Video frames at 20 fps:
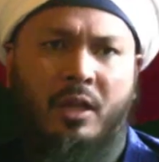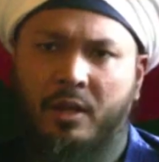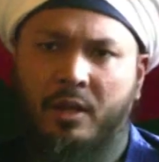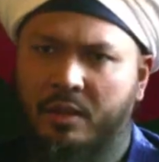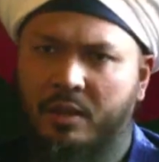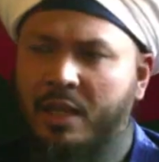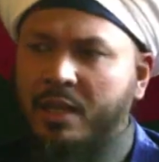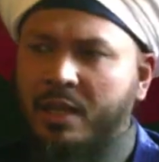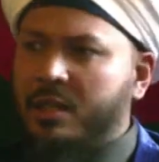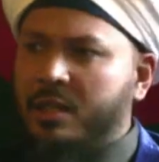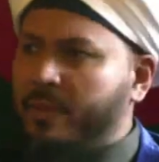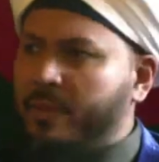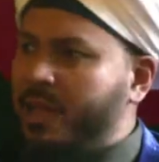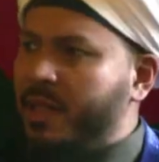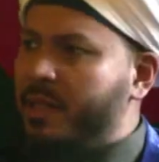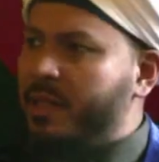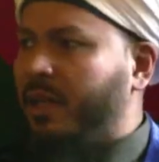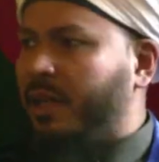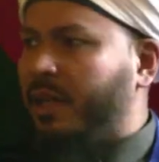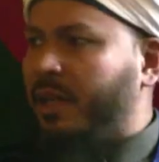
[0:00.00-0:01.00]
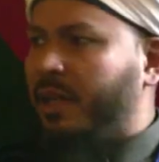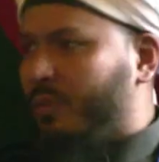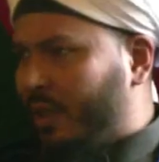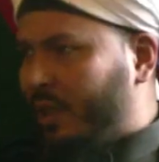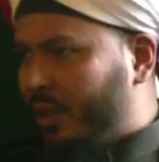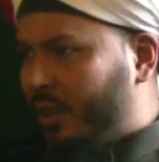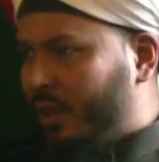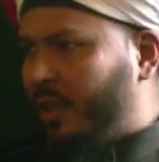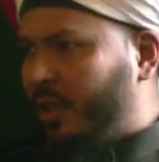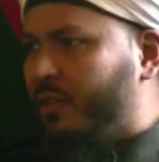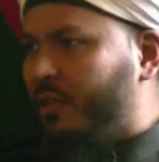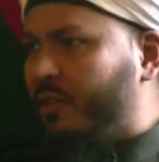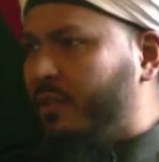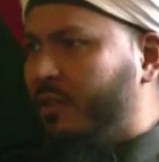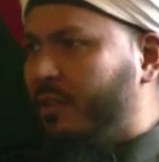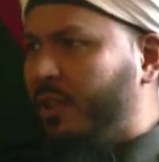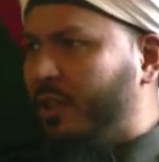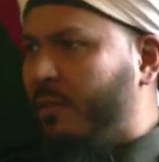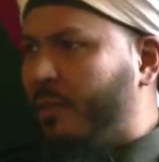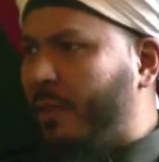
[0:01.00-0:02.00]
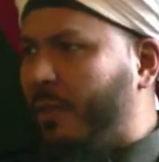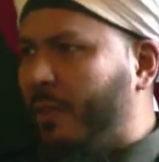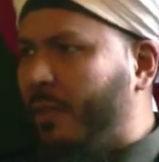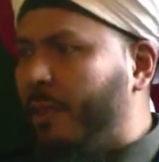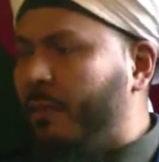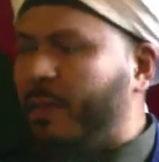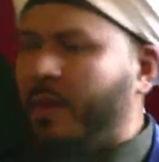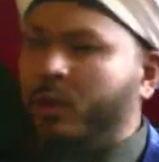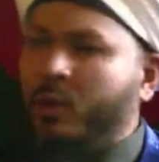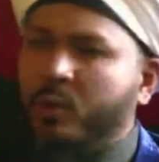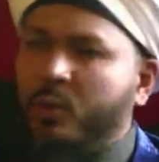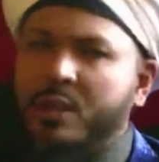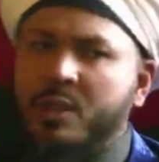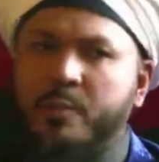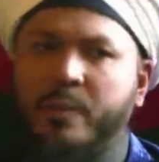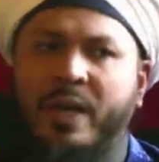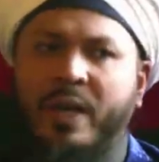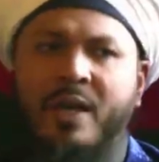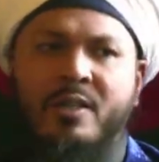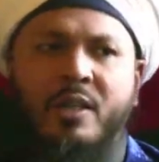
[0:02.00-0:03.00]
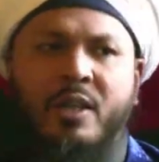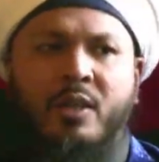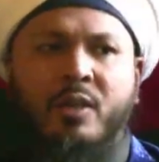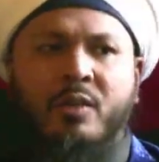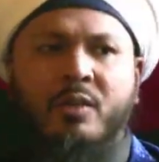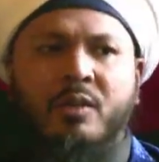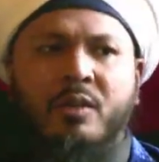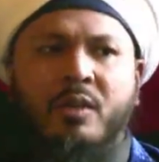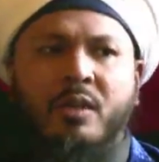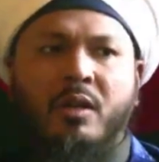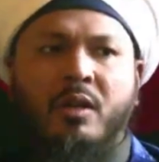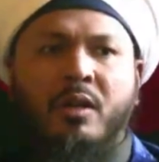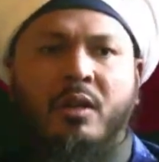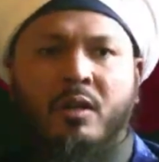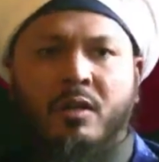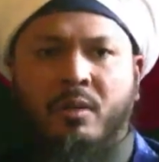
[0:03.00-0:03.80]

That is basically what it is, isn't it? That who is praising you?